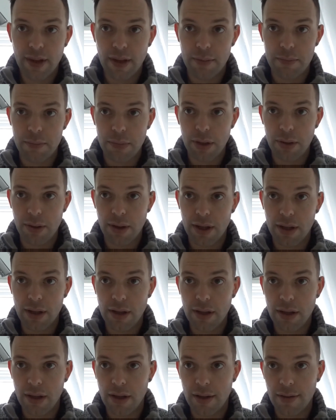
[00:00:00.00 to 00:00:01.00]
Mueller
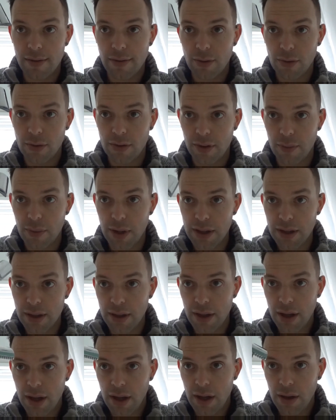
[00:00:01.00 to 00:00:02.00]
R41
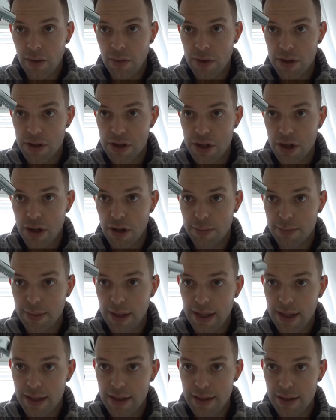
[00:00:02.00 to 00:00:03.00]
with a sharp
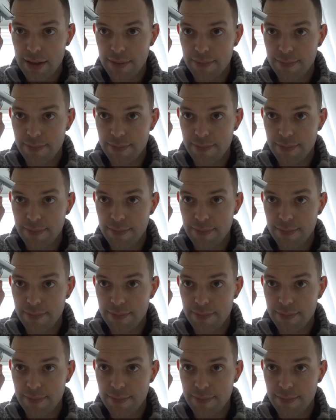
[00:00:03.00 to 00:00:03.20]
blade,